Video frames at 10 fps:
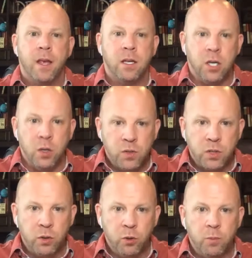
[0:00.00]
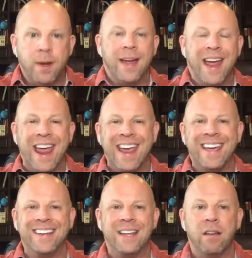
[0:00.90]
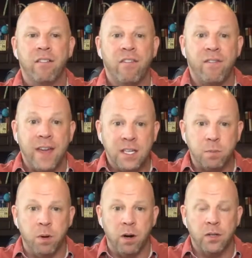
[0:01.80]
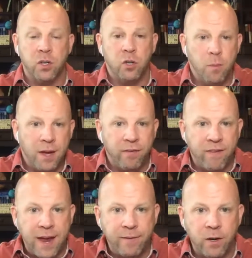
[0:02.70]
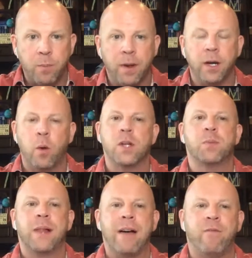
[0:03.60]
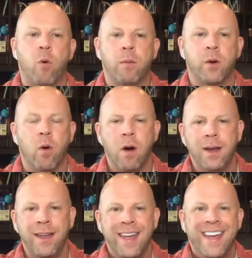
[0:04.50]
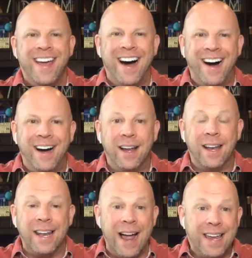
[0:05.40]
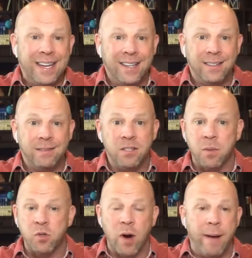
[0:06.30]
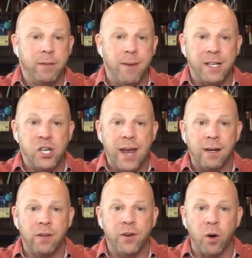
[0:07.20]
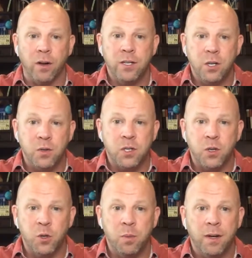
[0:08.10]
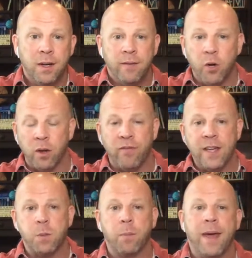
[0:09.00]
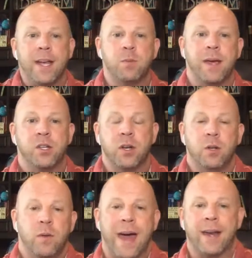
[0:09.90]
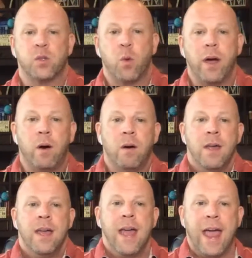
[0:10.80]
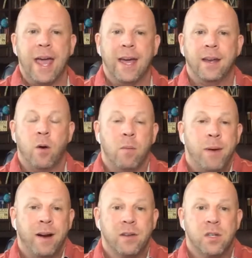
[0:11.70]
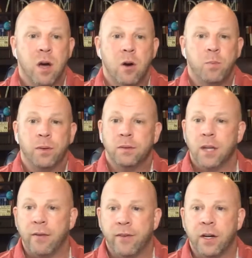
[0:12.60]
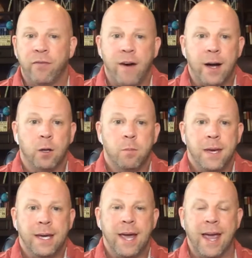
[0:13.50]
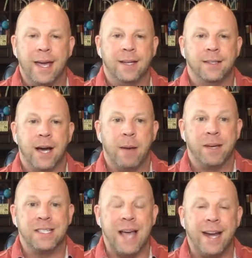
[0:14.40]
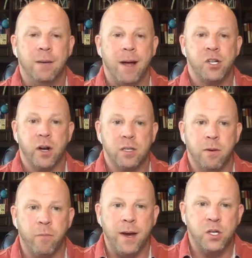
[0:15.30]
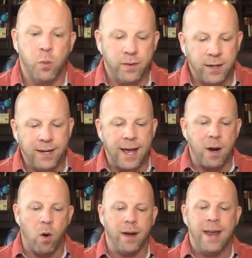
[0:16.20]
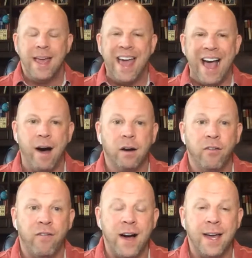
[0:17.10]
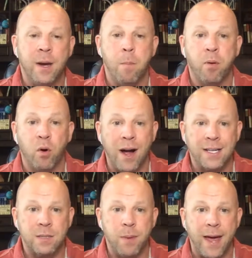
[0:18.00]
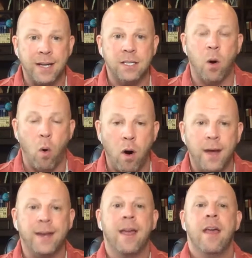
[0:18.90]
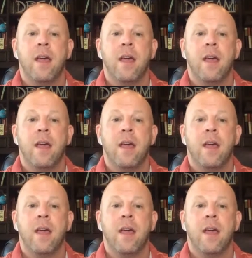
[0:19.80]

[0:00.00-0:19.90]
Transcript: YouTube, and Facebook. So do me a favor, depending on which platform you're on, like it, subscribe to my channel if you're on YouTube. If you're on the Facebook page, make sure you do that as well. And on Periscope, love for you to follow me. And I'm excited about sharing some information with you today on how to find prospects on